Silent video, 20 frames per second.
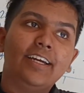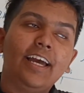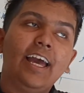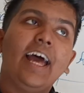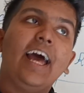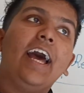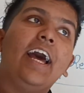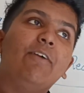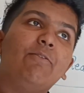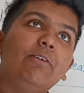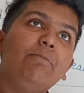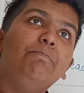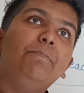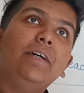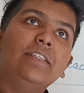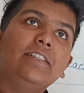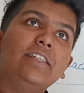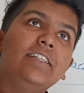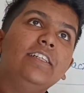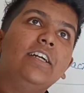One
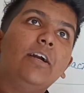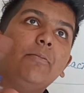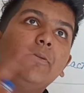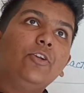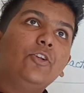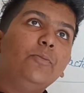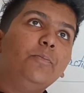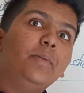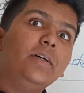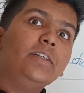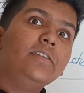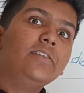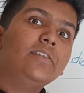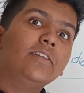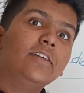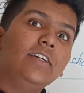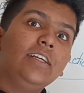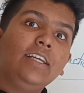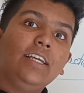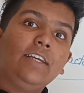person coming to bus,
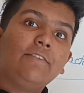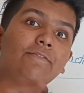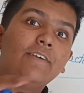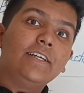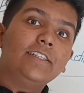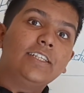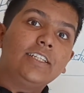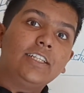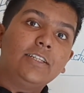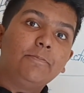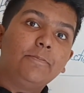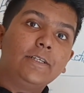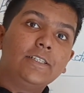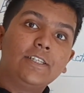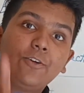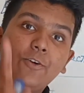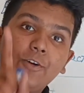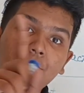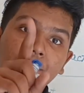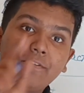he finds another
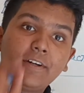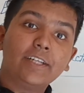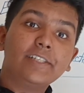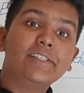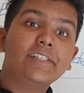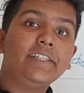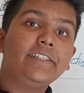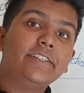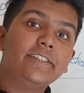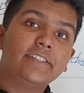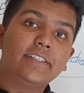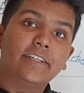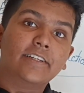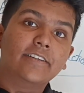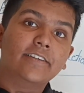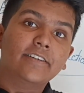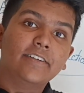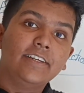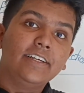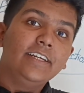person, only one seat is there.
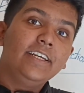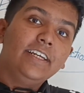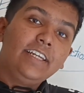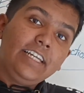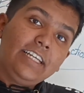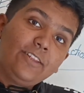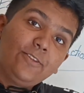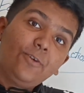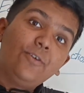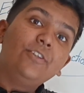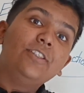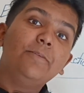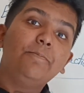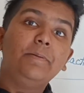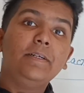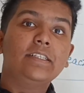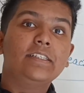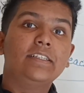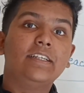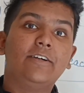He throws the
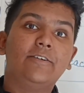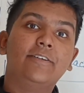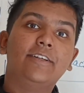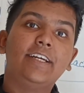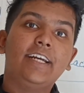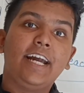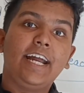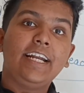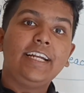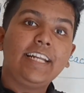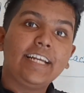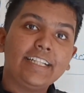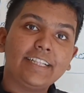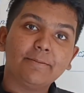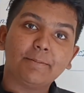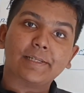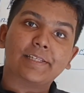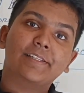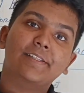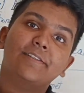person out and take the
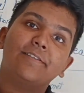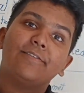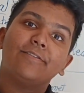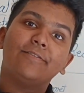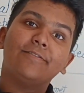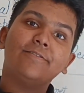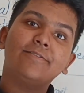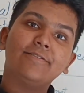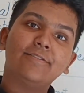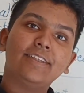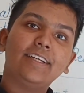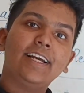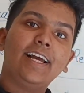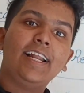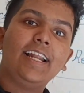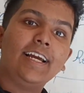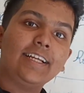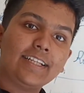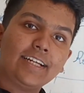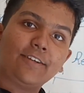bus.
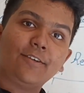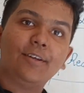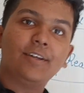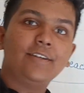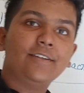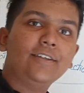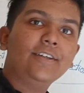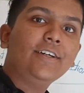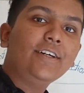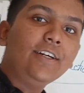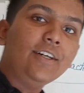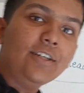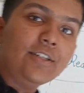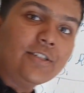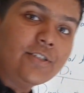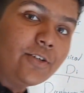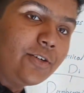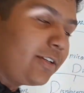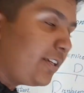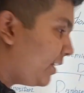Like that.
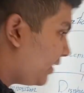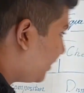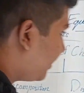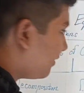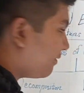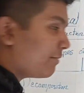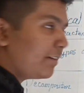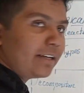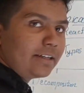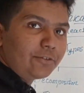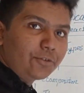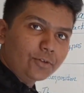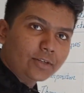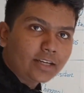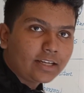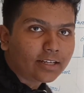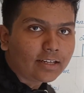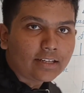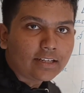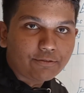So here,
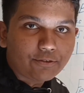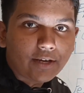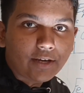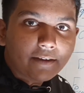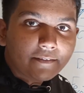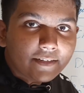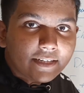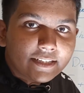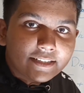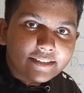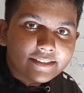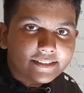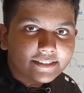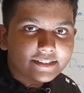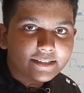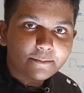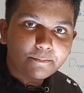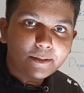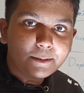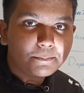if you have any
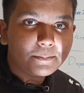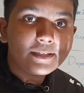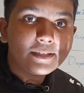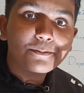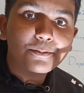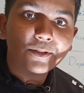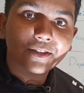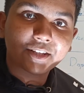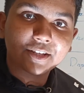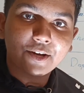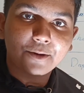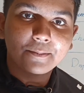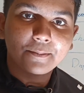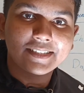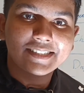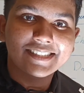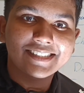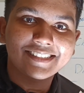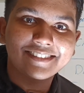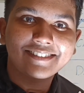example, please put in the
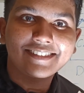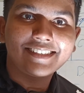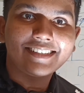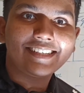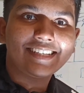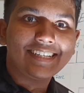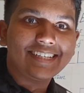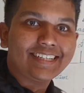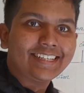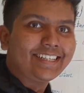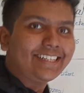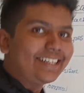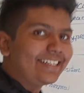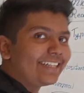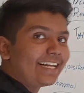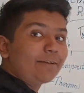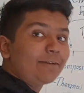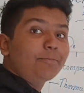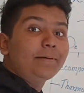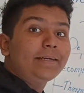comments.
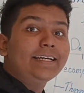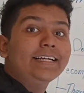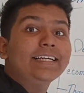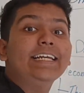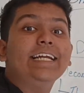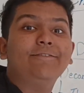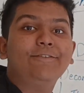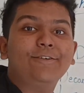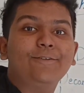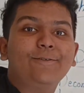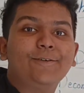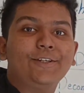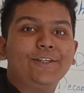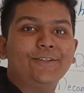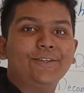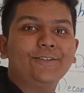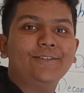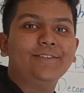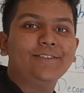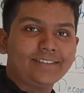That will be grateful for you,
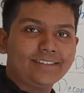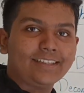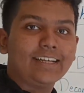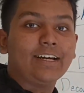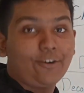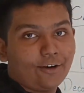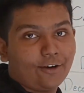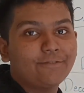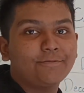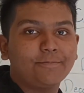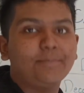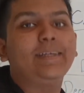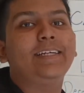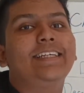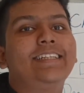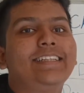of me.